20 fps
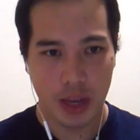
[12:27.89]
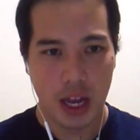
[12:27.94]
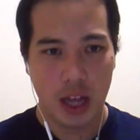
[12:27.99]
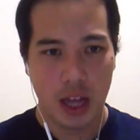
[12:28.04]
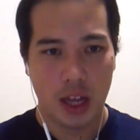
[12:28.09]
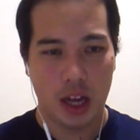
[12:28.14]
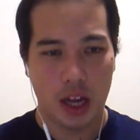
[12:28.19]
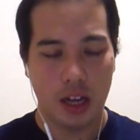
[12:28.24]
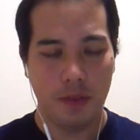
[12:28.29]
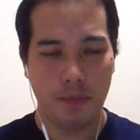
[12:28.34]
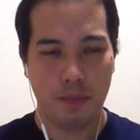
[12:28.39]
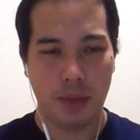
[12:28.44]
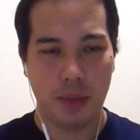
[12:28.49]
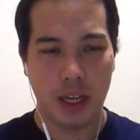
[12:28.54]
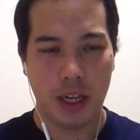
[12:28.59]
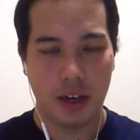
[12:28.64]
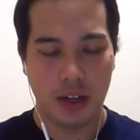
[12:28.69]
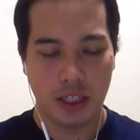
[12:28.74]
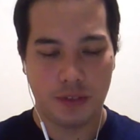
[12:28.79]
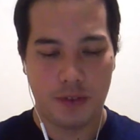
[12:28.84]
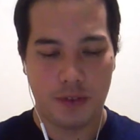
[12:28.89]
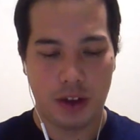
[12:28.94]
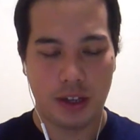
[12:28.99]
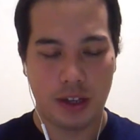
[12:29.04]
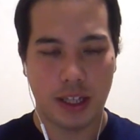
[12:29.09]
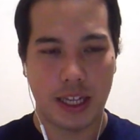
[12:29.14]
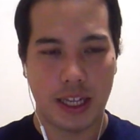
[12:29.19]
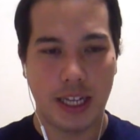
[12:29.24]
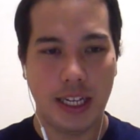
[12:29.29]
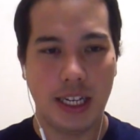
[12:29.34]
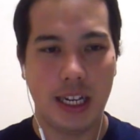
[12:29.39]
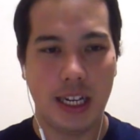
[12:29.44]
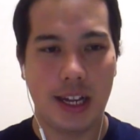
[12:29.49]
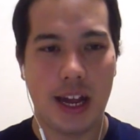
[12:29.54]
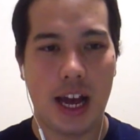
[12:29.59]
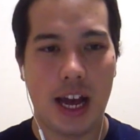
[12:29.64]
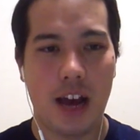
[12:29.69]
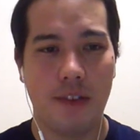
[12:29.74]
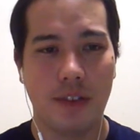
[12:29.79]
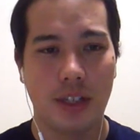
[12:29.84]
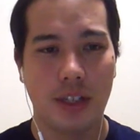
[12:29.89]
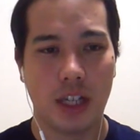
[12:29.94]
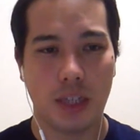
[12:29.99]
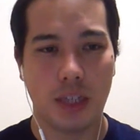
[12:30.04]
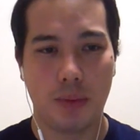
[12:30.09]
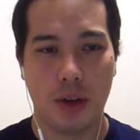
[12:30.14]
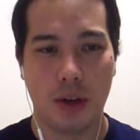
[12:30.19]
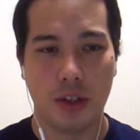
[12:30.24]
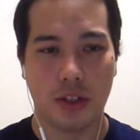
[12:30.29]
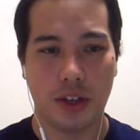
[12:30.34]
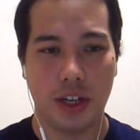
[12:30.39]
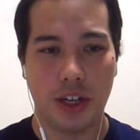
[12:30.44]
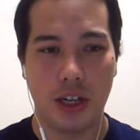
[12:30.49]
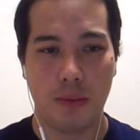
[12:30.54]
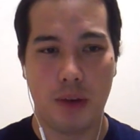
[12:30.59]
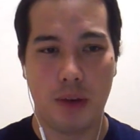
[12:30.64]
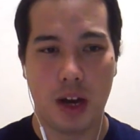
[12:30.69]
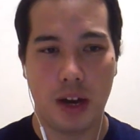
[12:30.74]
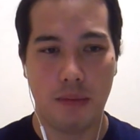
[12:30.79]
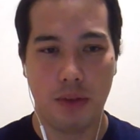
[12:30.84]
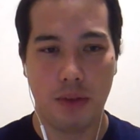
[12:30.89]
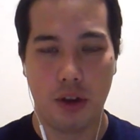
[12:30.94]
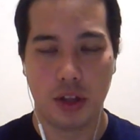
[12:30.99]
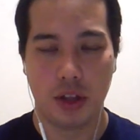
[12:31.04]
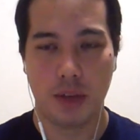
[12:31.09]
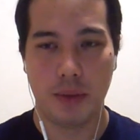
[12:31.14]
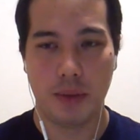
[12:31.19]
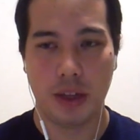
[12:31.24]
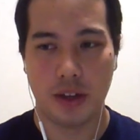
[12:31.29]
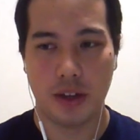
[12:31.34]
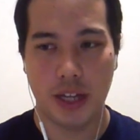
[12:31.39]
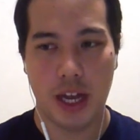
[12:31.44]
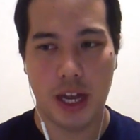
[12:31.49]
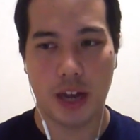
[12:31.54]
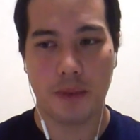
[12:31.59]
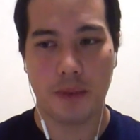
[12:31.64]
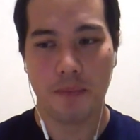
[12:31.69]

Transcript: a lot of players felt like they needed to have Sludge Belcher, Healbot, and Loatheb in their deck.